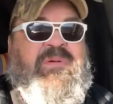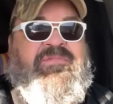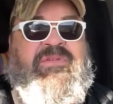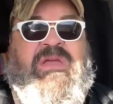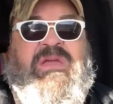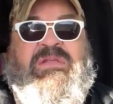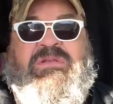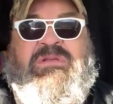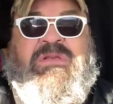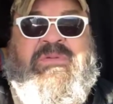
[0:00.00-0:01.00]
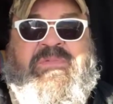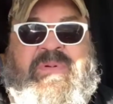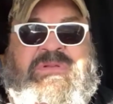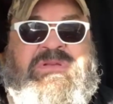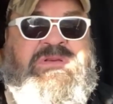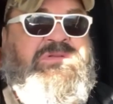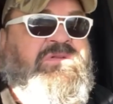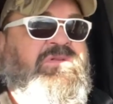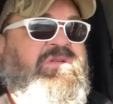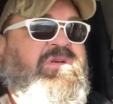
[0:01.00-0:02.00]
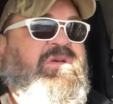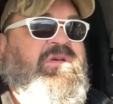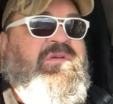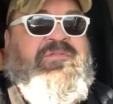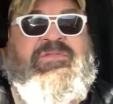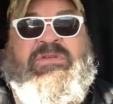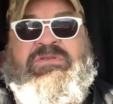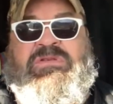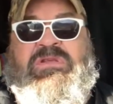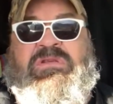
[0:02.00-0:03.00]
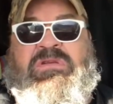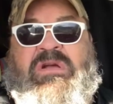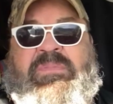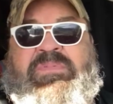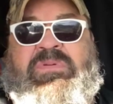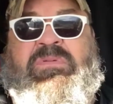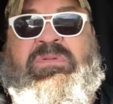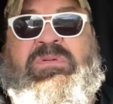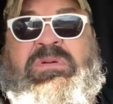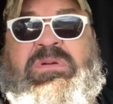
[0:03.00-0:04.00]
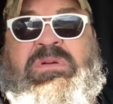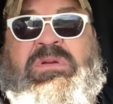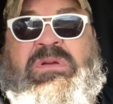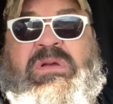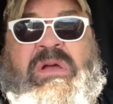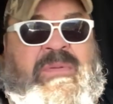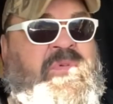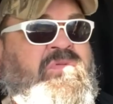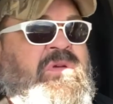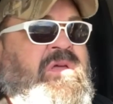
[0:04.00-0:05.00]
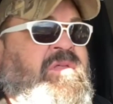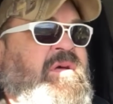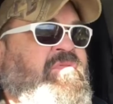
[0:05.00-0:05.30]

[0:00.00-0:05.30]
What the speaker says: van, keeps my diesel filled to the top, so I'm okay that